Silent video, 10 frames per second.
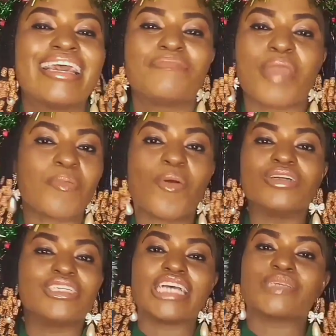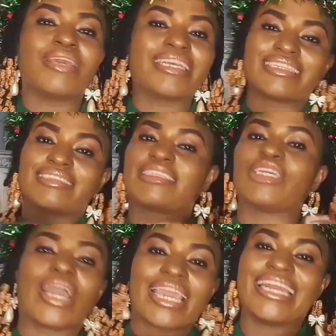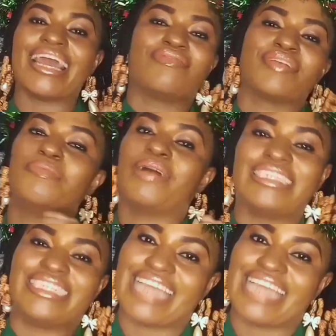People will just be chucking everybody.